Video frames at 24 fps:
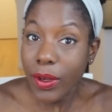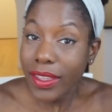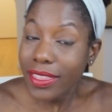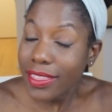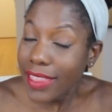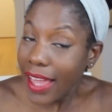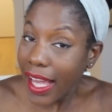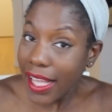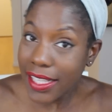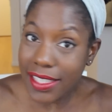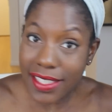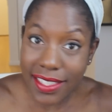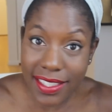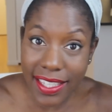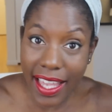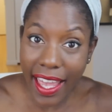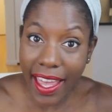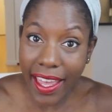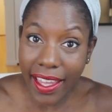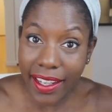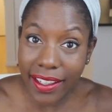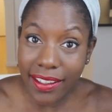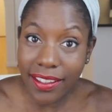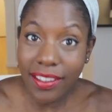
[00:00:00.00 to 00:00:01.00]
with that
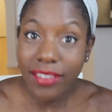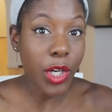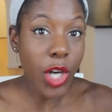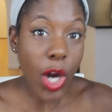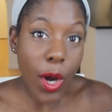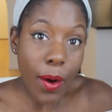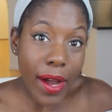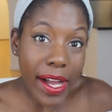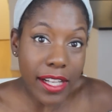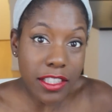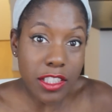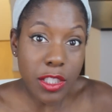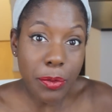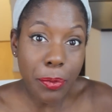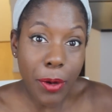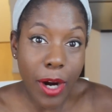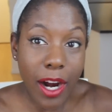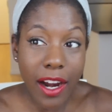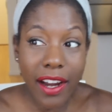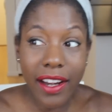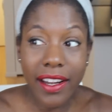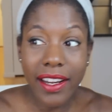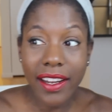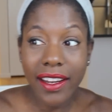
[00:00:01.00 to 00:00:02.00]
said, go out to
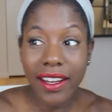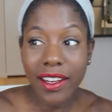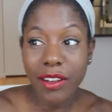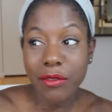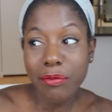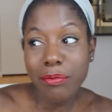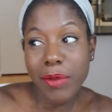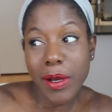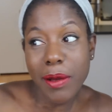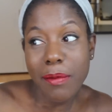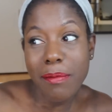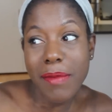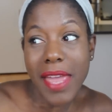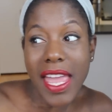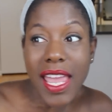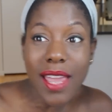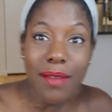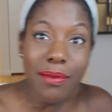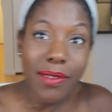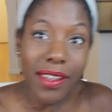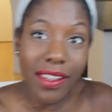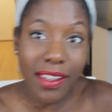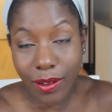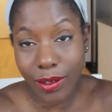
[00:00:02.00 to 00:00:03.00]
party, but
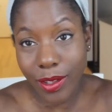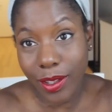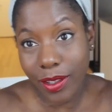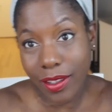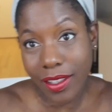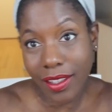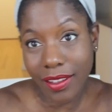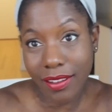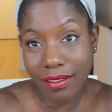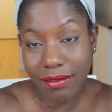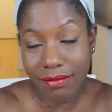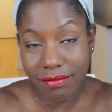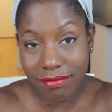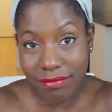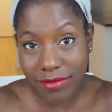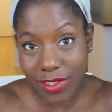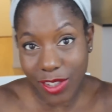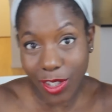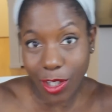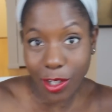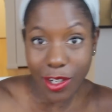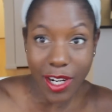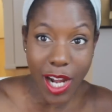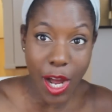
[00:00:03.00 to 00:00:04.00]
maybe you can
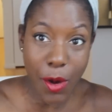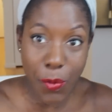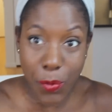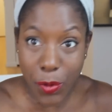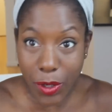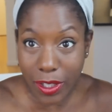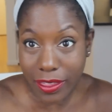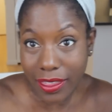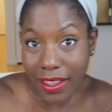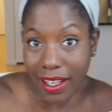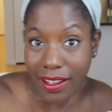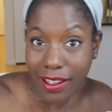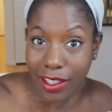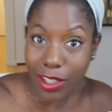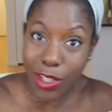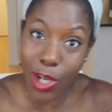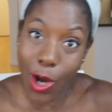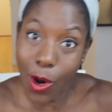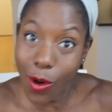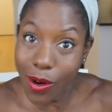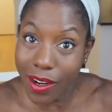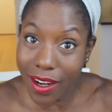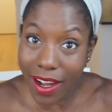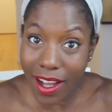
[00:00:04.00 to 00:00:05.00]
turn up with like a
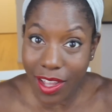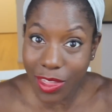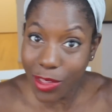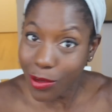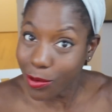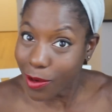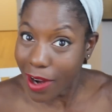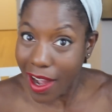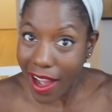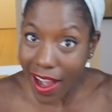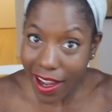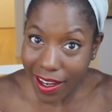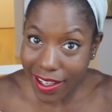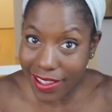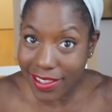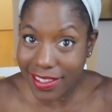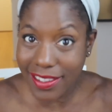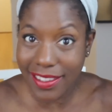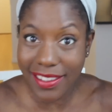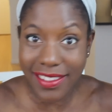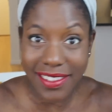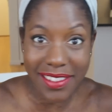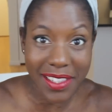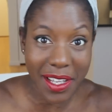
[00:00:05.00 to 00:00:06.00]
Coke on the rocks
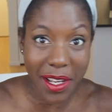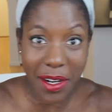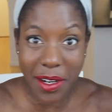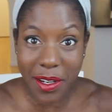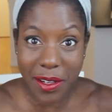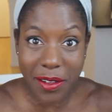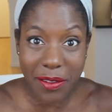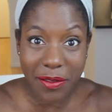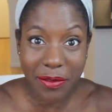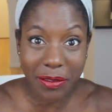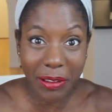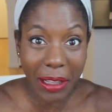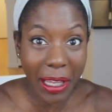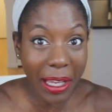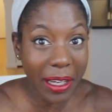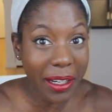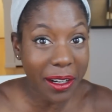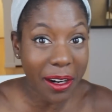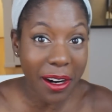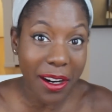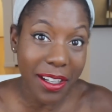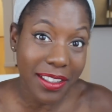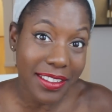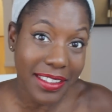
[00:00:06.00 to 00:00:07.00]
instead of like
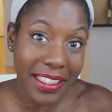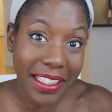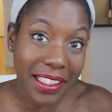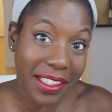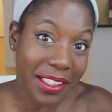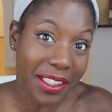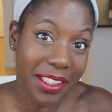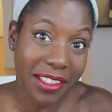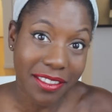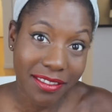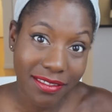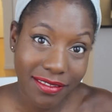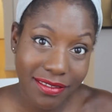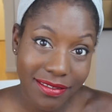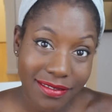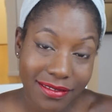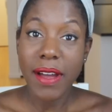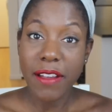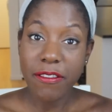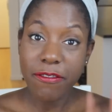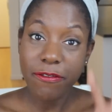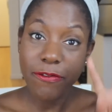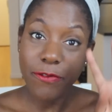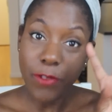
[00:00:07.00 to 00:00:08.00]
hard liquor.
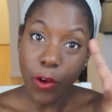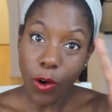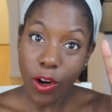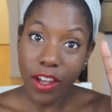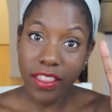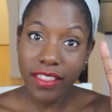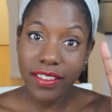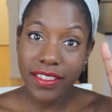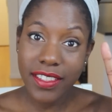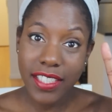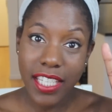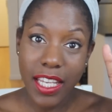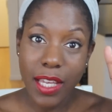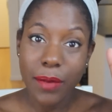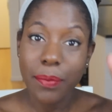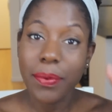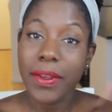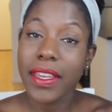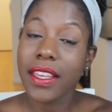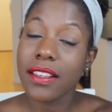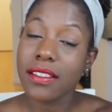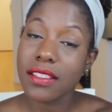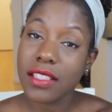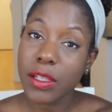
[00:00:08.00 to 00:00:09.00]
My fourth
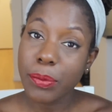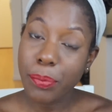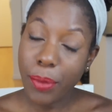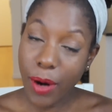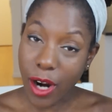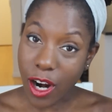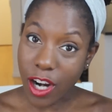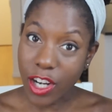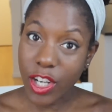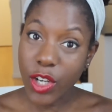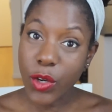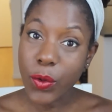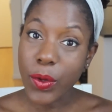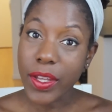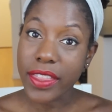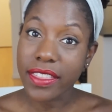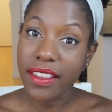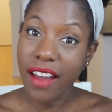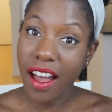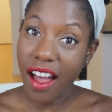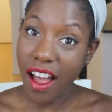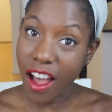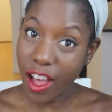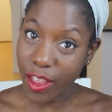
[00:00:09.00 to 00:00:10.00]
tip is to partner
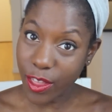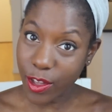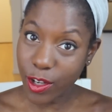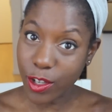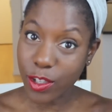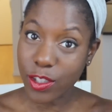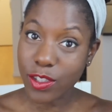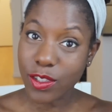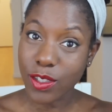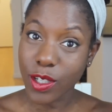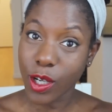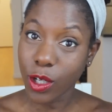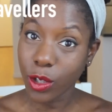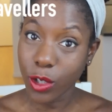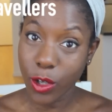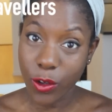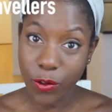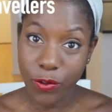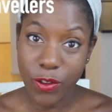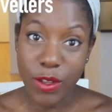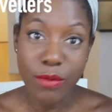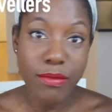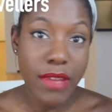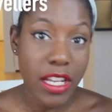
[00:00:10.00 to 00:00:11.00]
with other solo
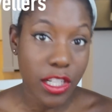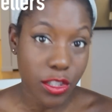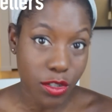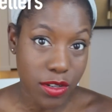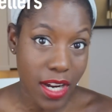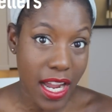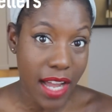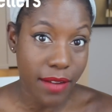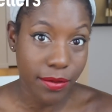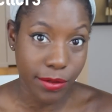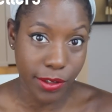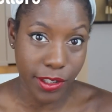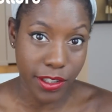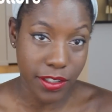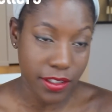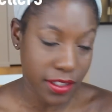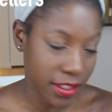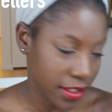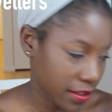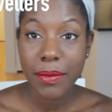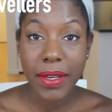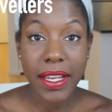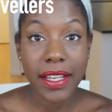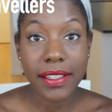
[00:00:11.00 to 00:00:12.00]
female
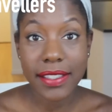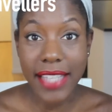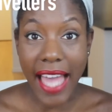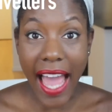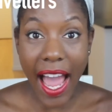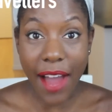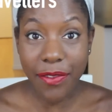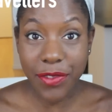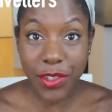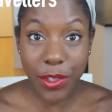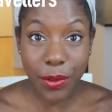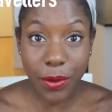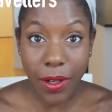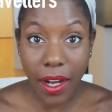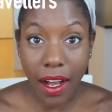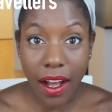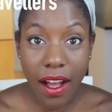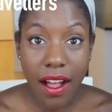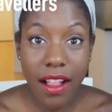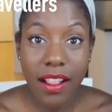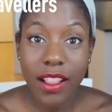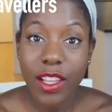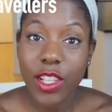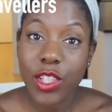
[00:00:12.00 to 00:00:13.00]
travelers. Because after
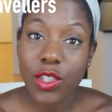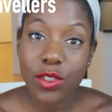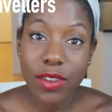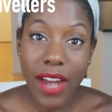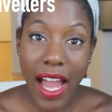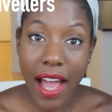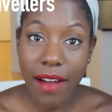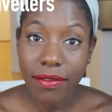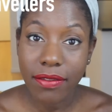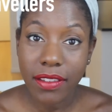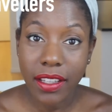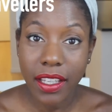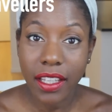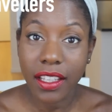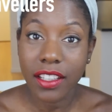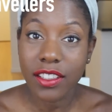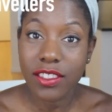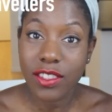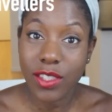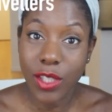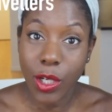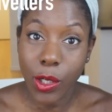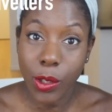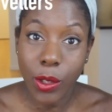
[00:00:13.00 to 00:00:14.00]
all, traveling
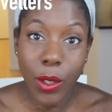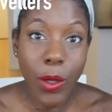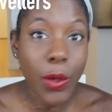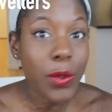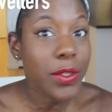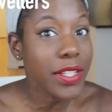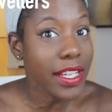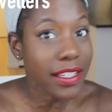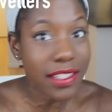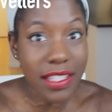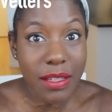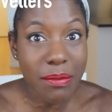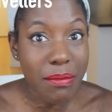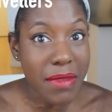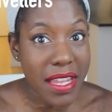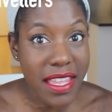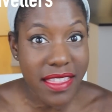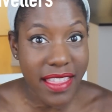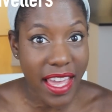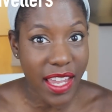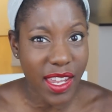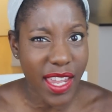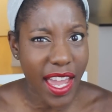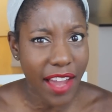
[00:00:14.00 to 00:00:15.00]
solo doesn't
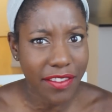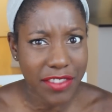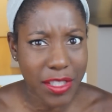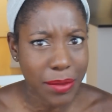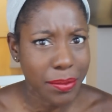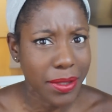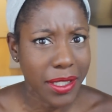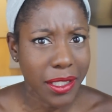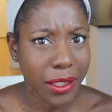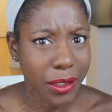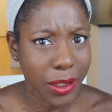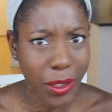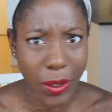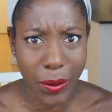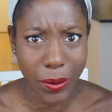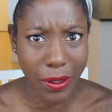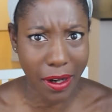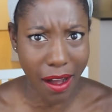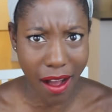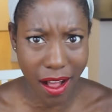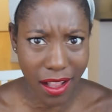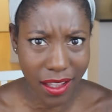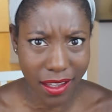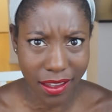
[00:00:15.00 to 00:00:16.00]
mean that you have to be alone
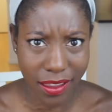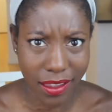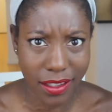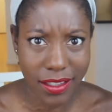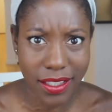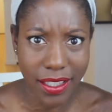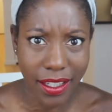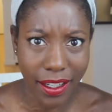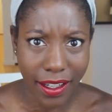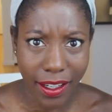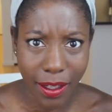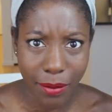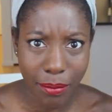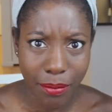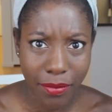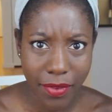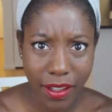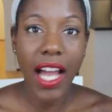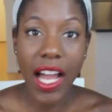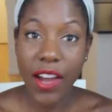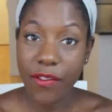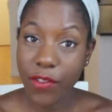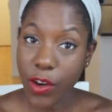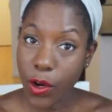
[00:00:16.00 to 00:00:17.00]
all of the time.
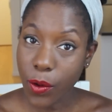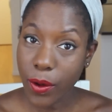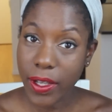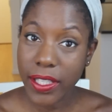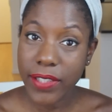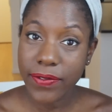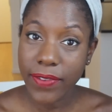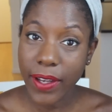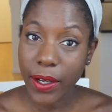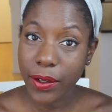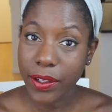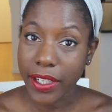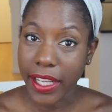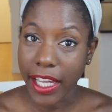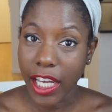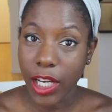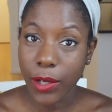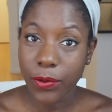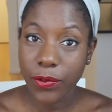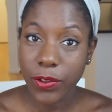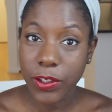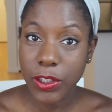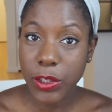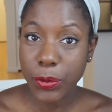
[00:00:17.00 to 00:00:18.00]
I've always found it
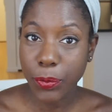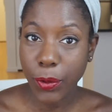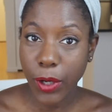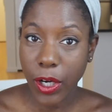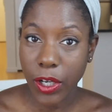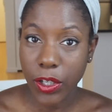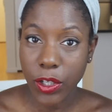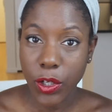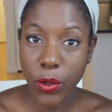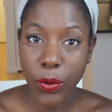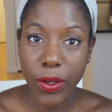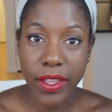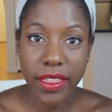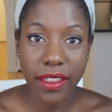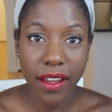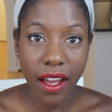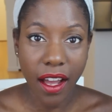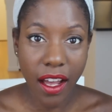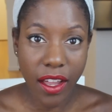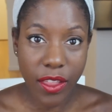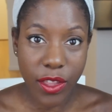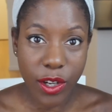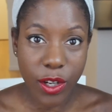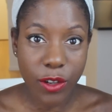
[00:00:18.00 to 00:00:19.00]
helpful to partner with
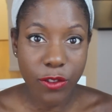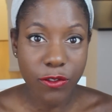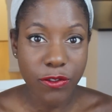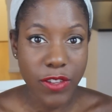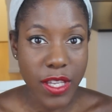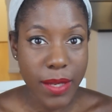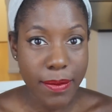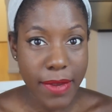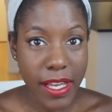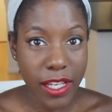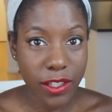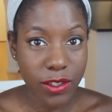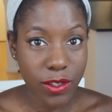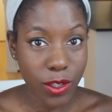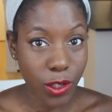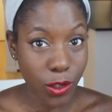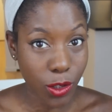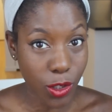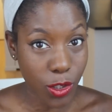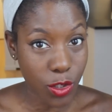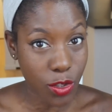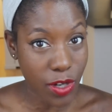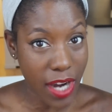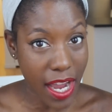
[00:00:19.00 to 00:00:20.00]
other female
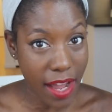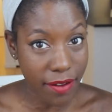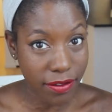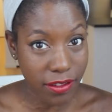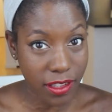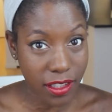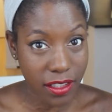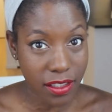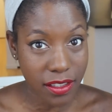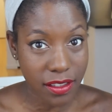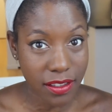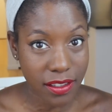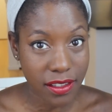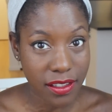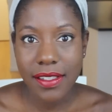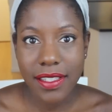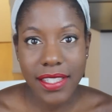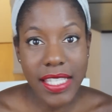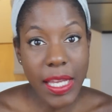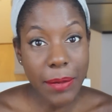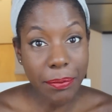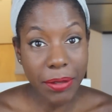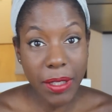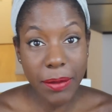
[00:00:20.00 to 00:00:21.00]
solo travelers
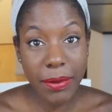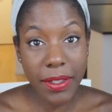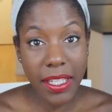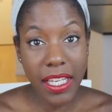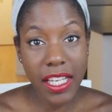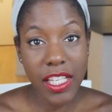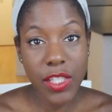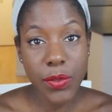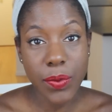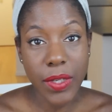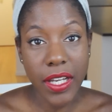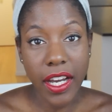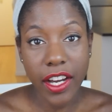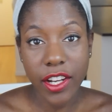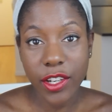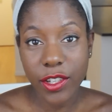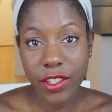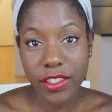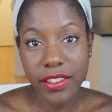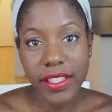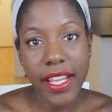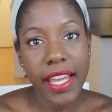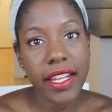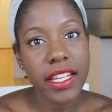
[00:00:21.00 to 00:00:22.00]
simply because we
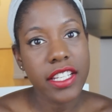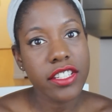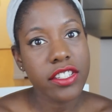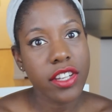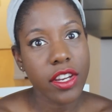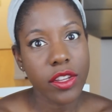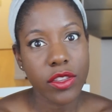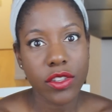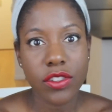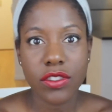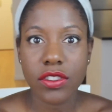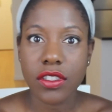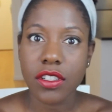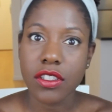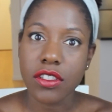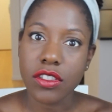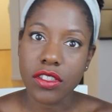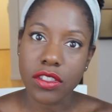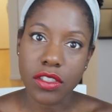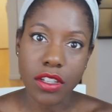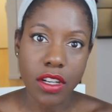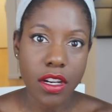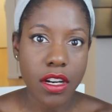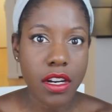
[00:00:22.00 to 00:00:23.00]
understand each other's
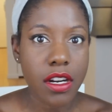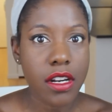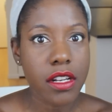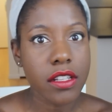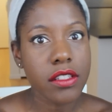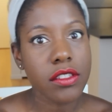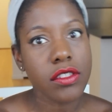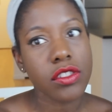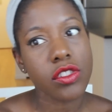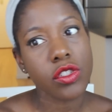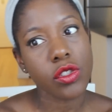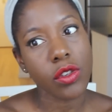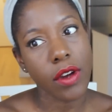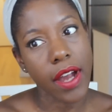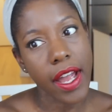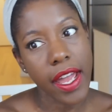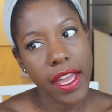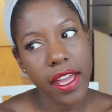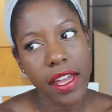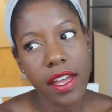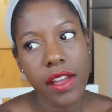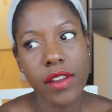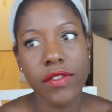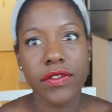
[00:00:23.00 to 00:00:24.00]
concerns,
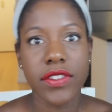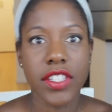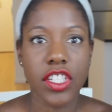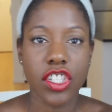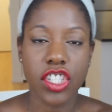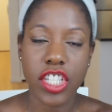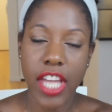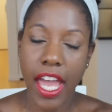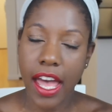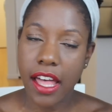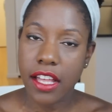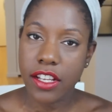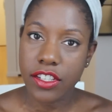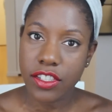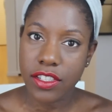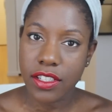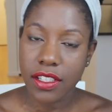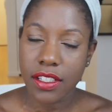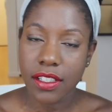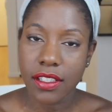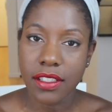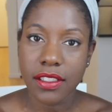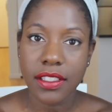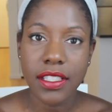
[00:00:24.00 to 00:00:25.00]
triumphs, and
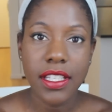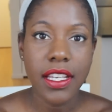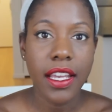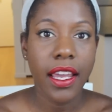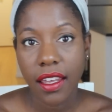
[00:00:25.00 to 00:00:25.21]
challenges,